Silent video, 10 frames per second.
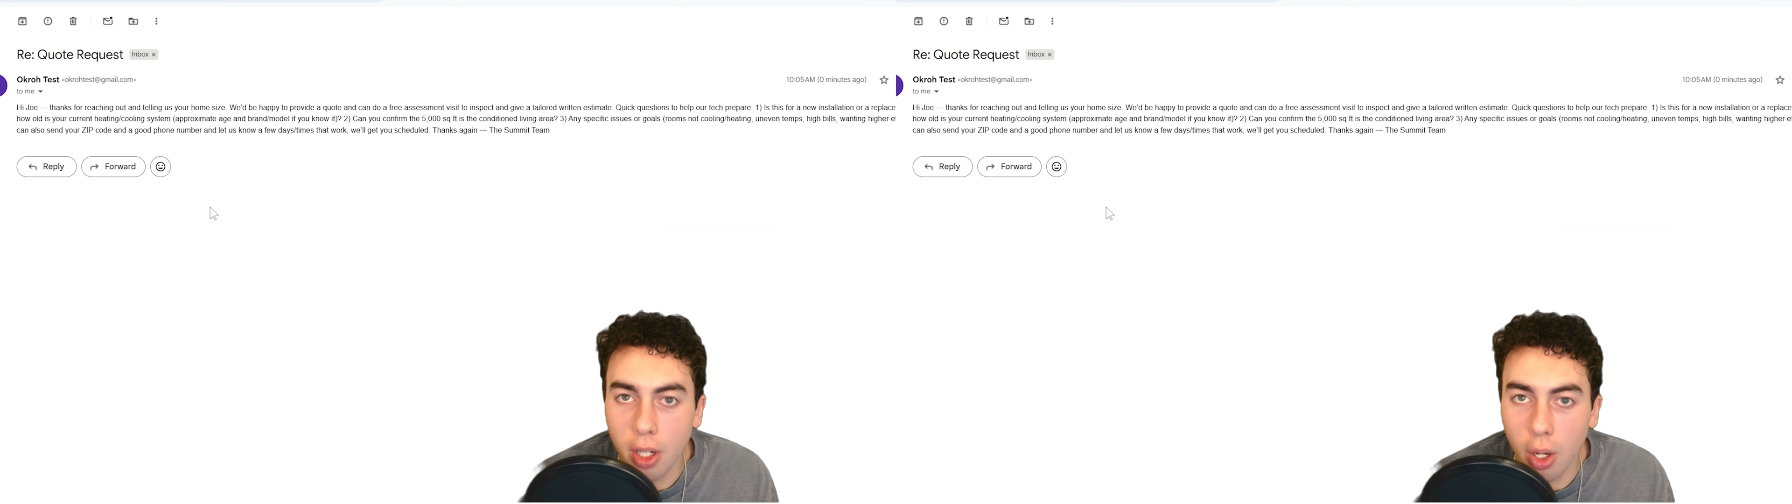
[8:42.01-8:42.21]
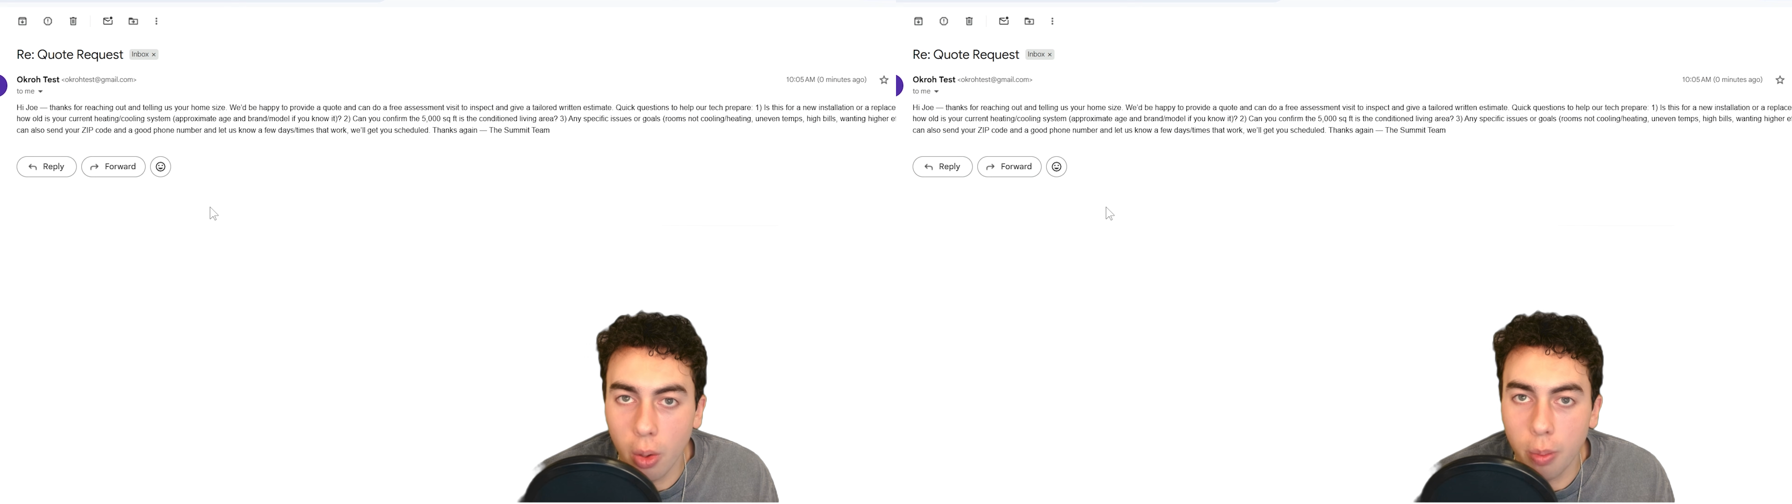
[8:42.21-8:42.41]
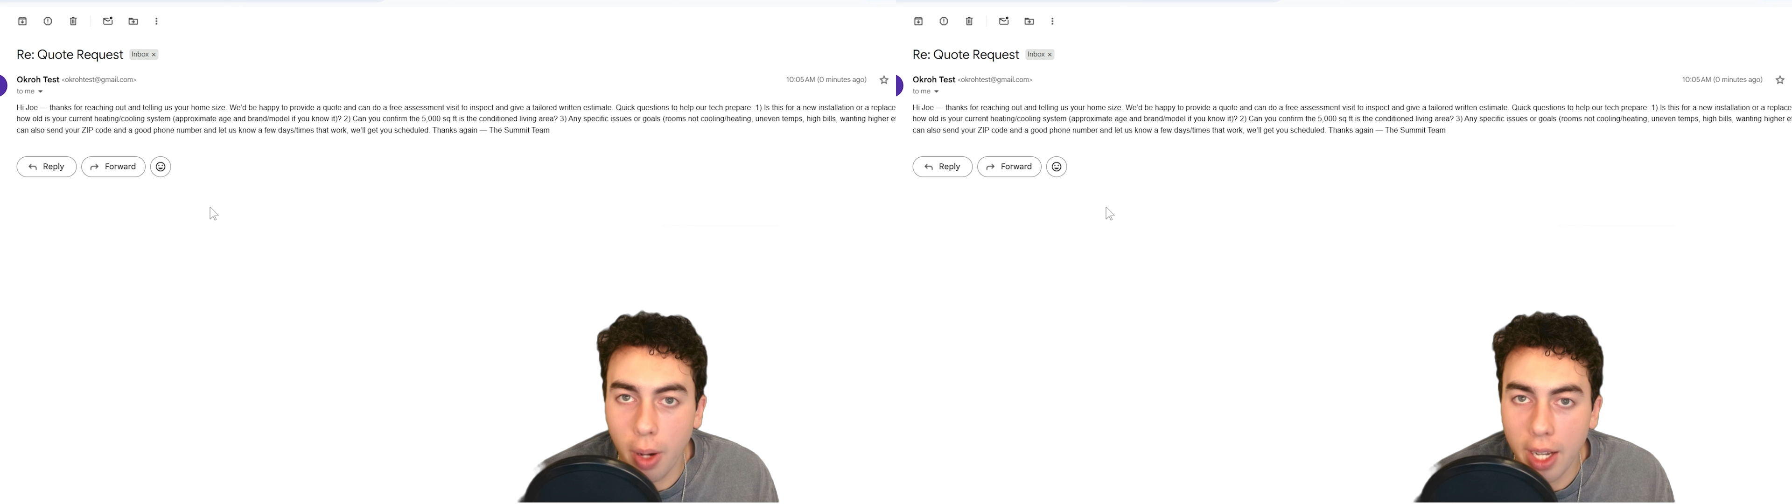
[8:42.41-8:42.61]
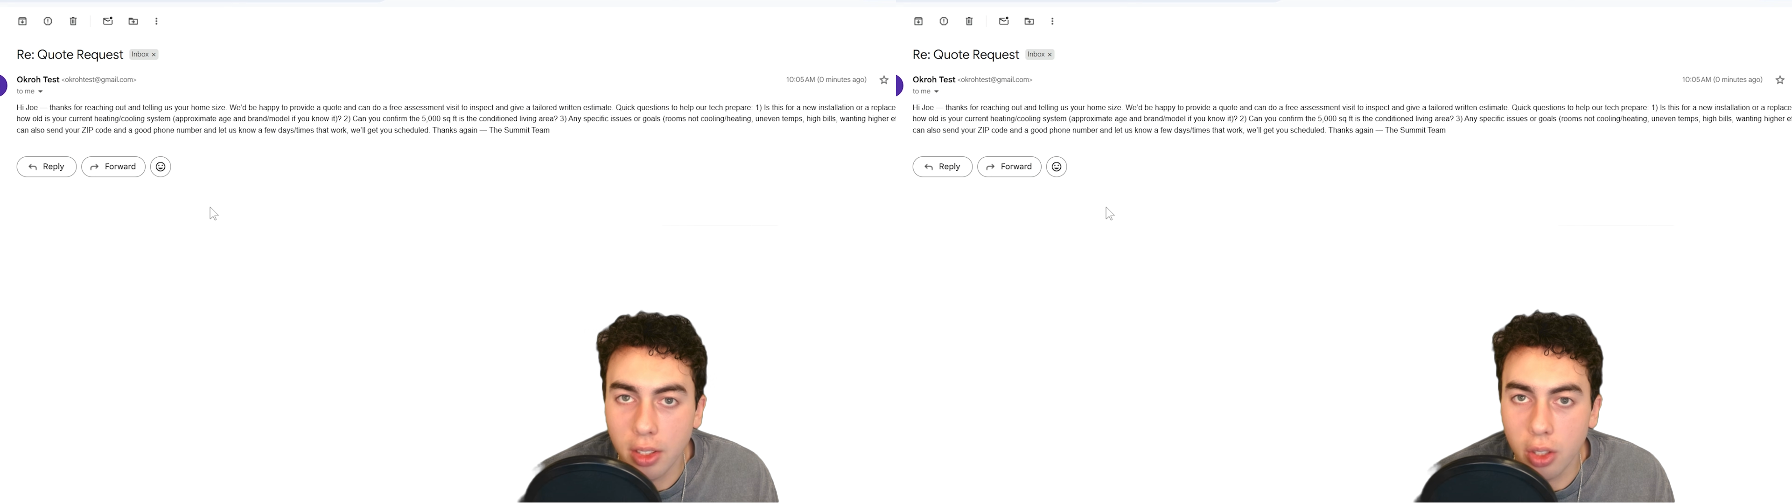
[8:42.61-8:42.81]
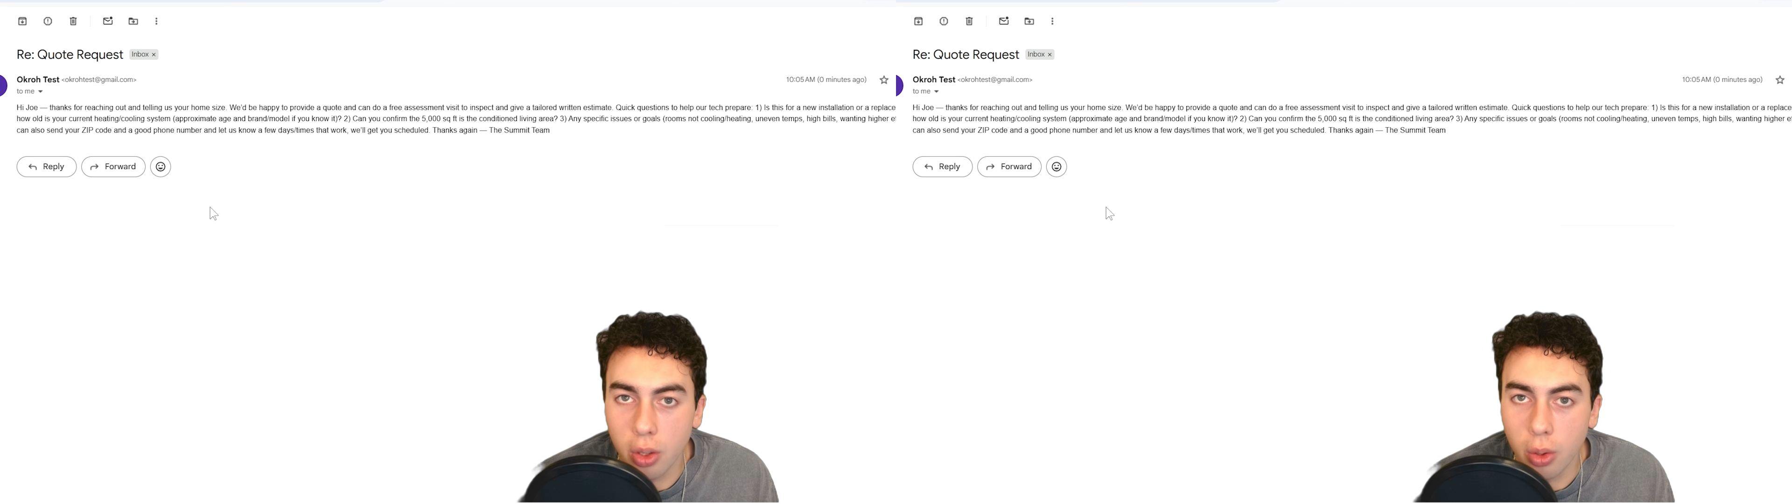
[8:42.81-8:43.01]
node
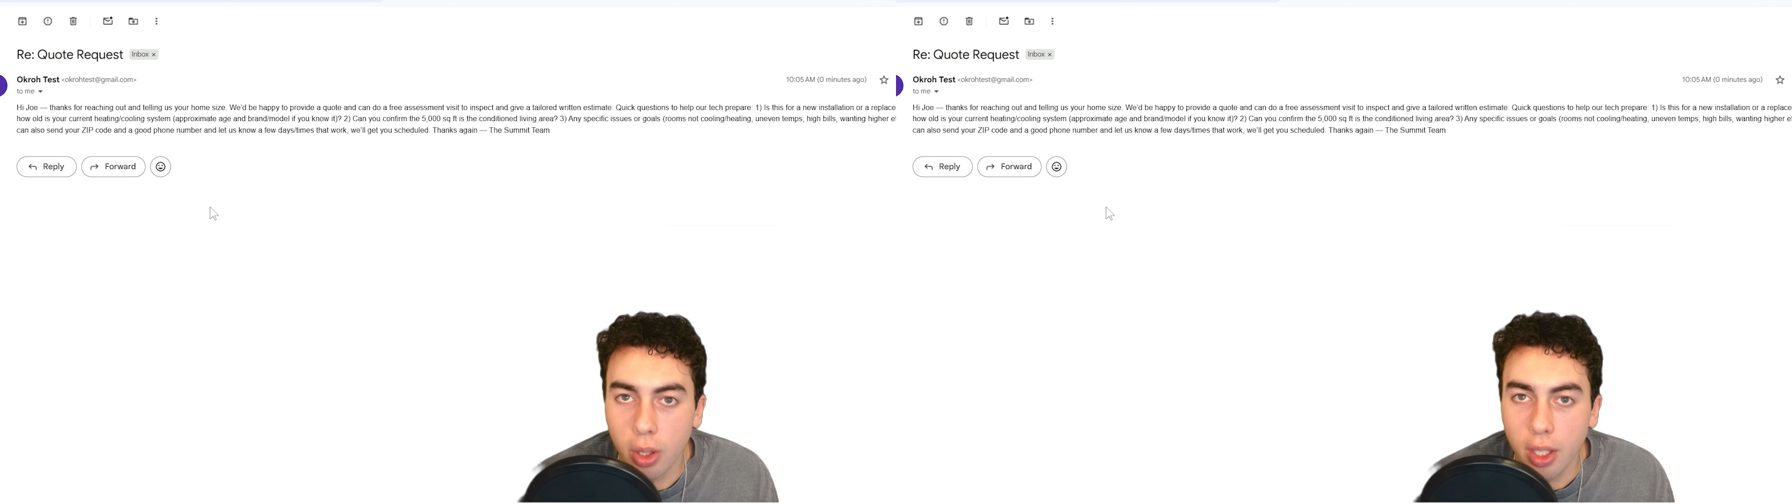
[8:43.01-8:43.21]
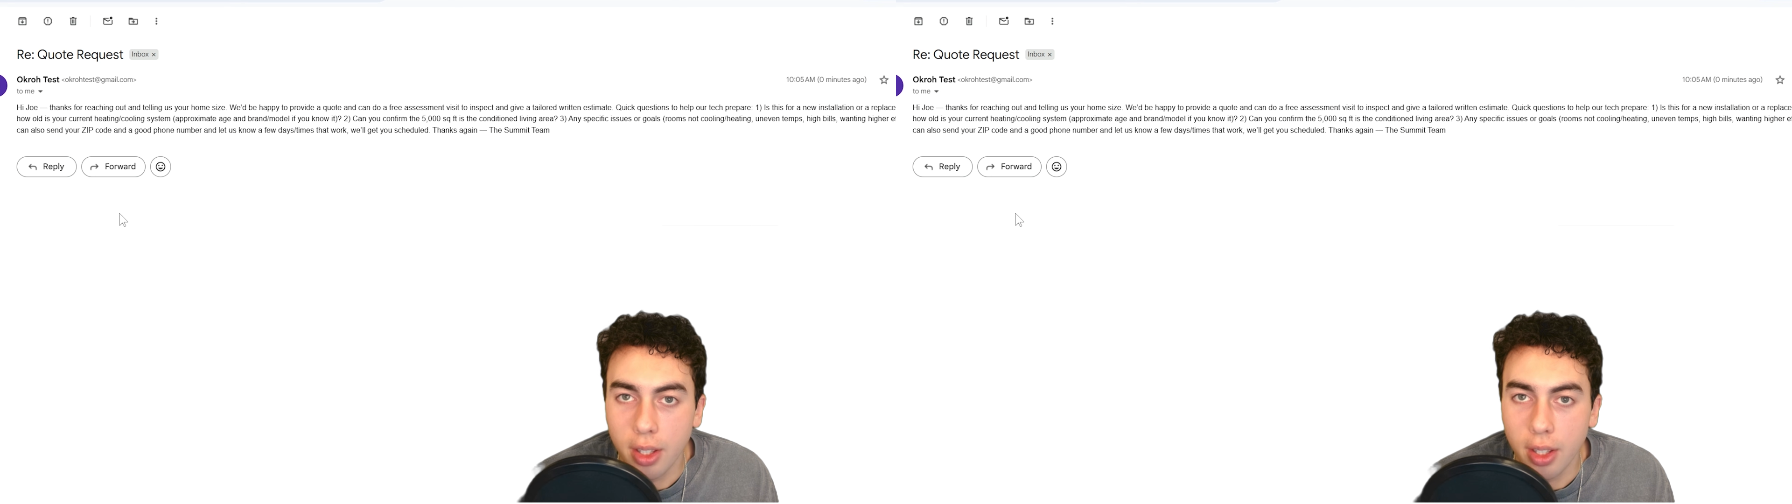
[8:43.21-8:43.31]
buys you